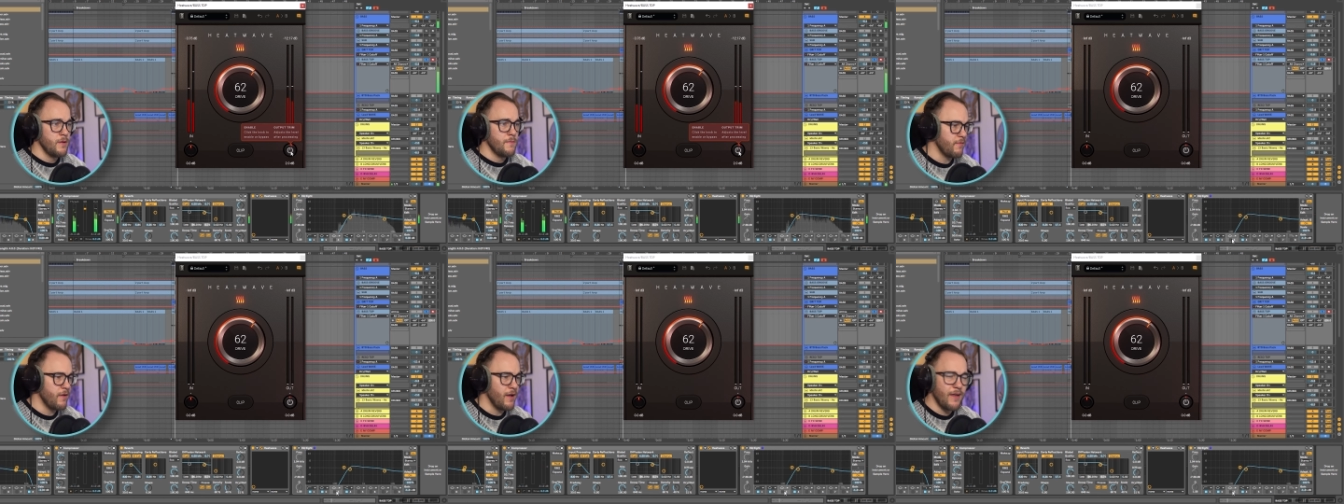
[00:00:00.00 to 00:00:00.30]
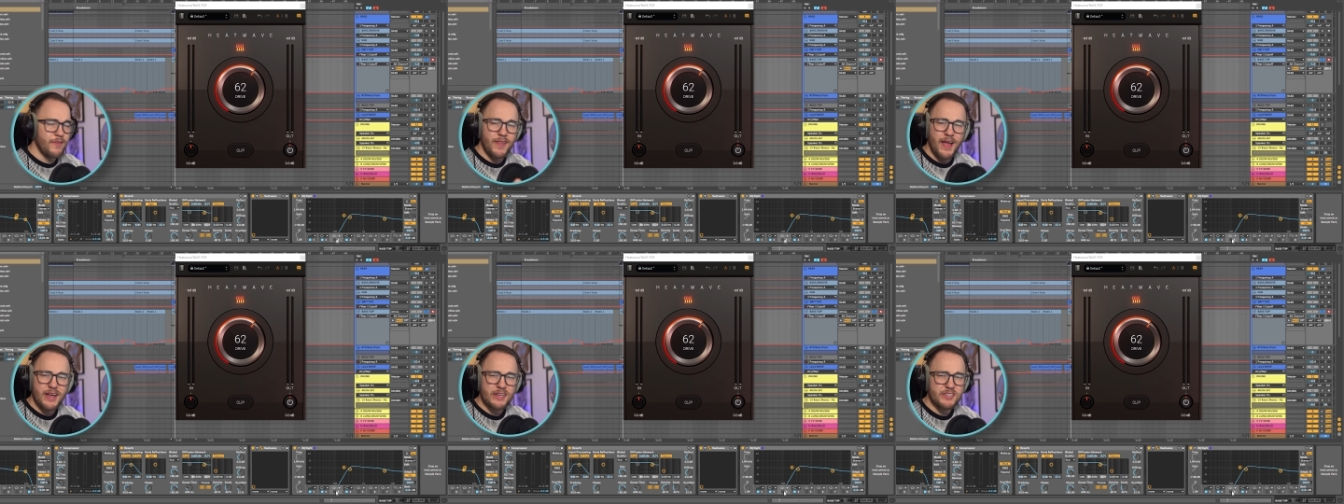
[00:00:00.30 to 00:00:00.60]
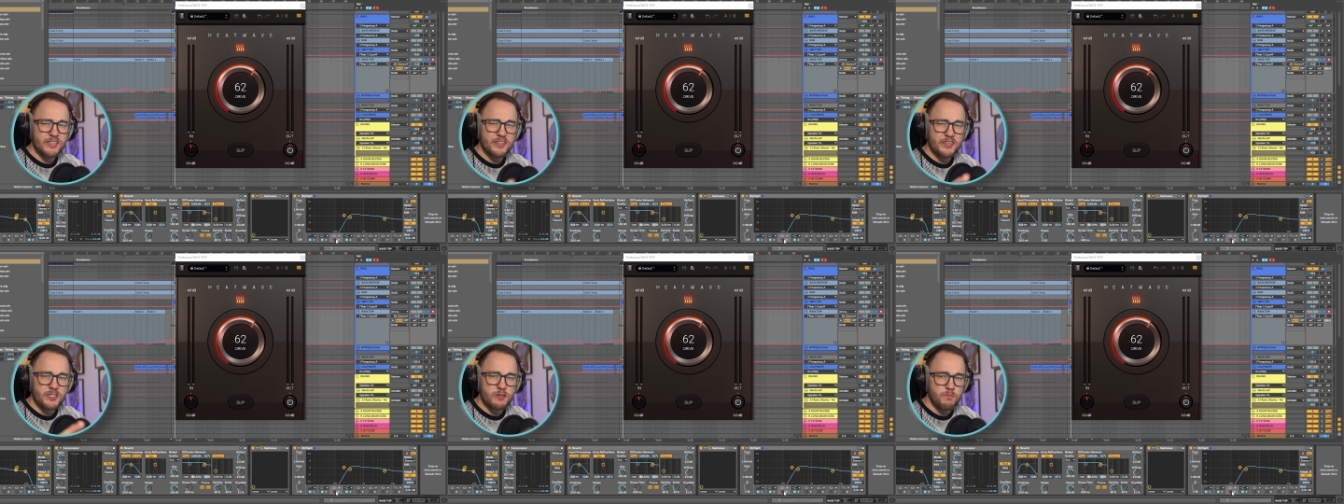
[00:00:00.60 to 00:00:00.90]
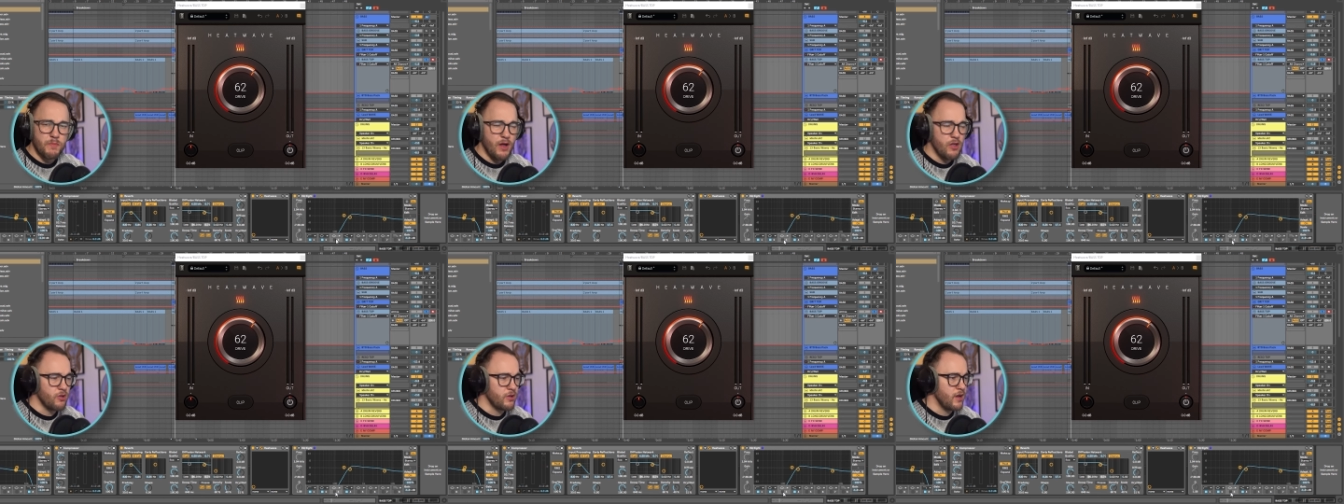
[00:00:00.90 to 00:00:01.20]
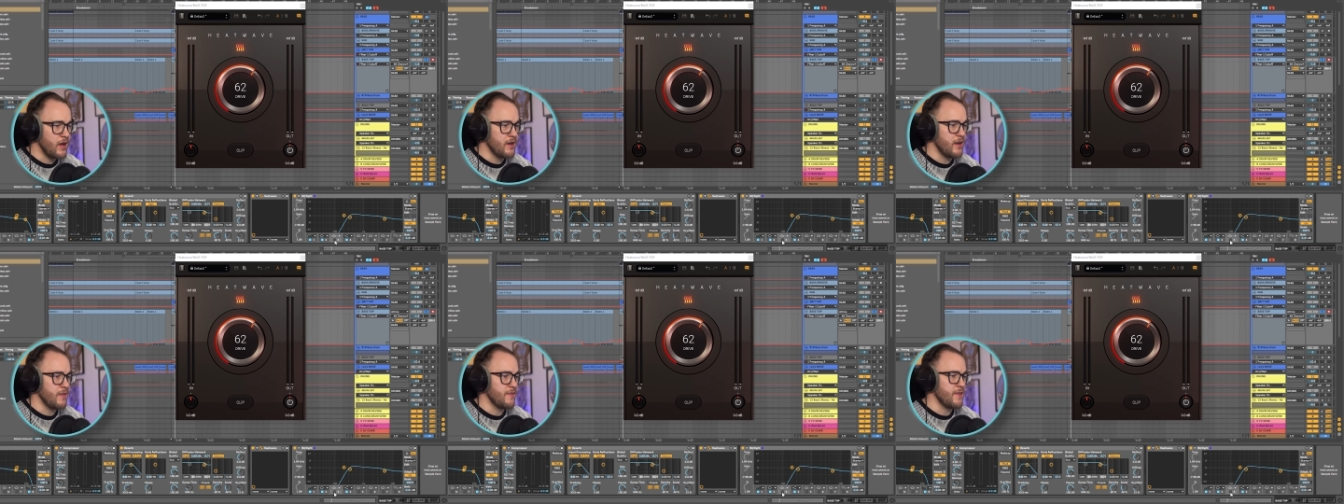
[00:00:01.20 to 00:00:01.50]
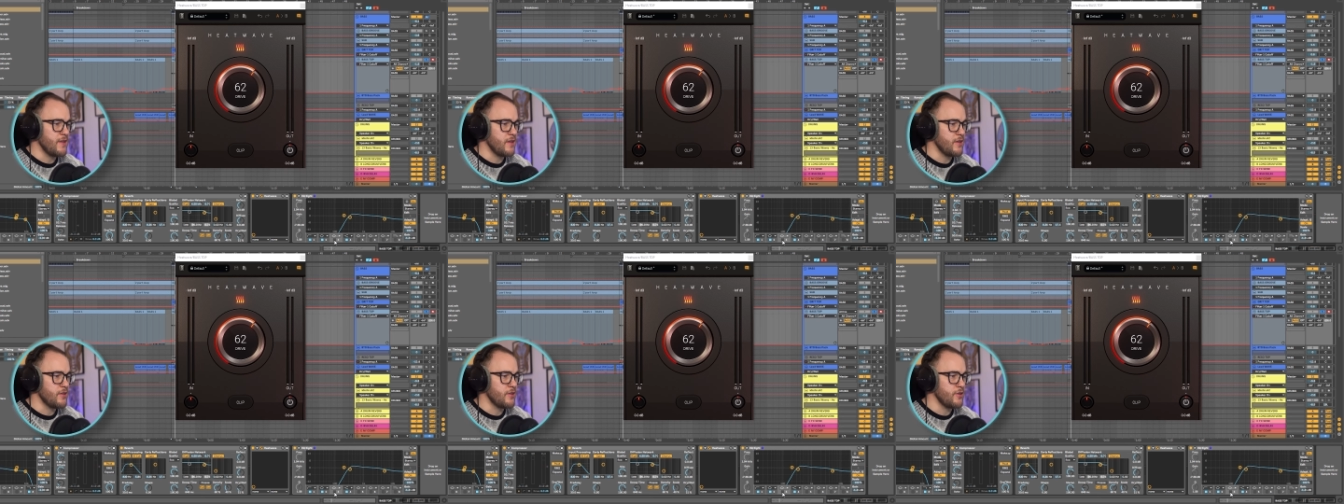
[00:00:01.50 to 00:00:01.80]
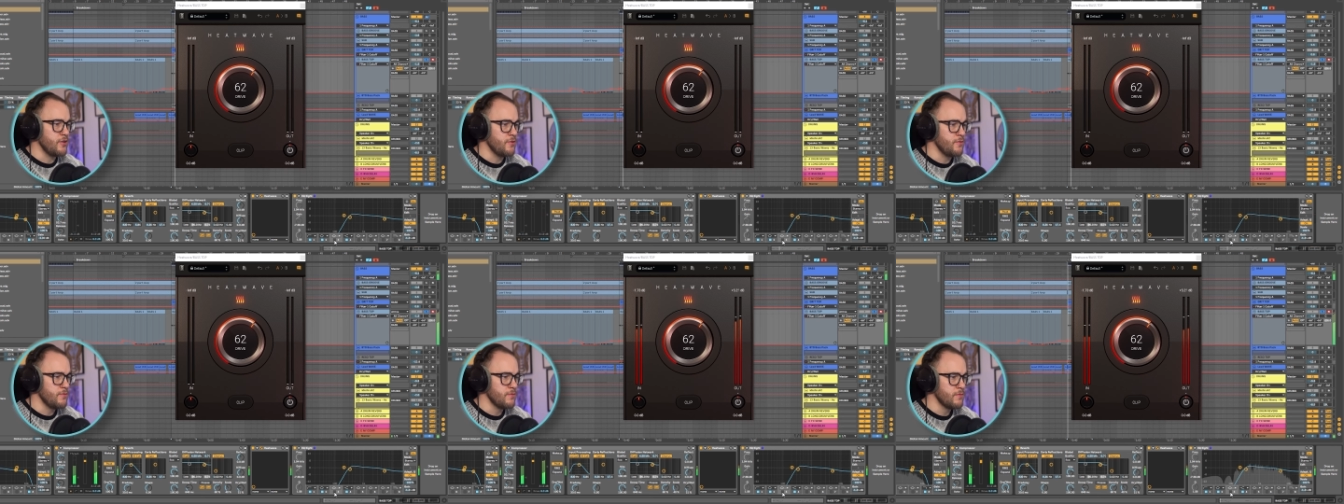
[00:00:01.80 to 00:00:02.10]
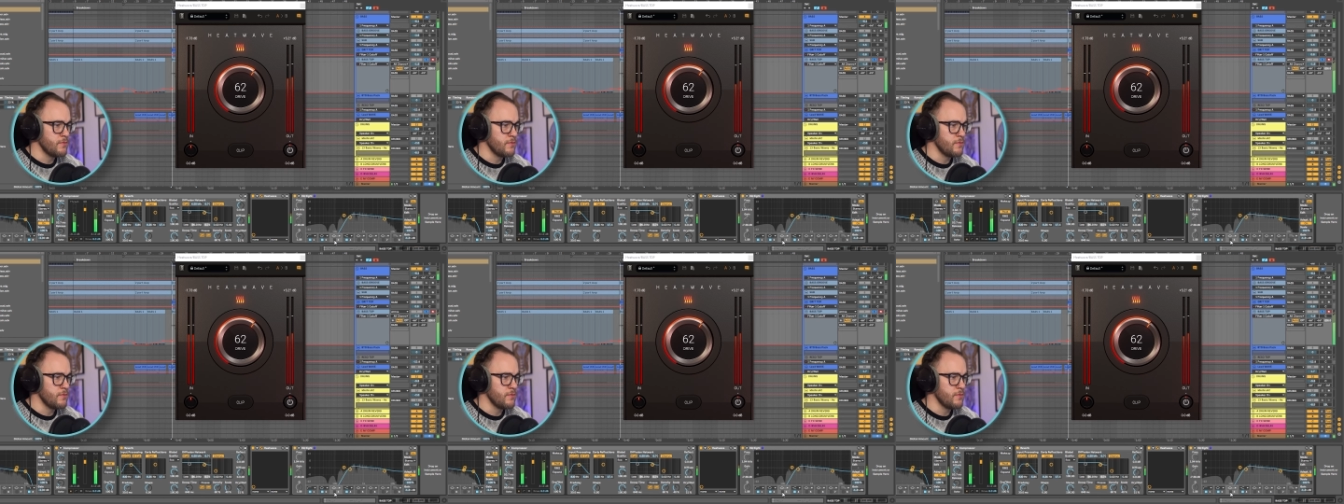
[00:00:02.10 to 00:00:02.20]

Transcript: And lastly, this bell cut in the EQ.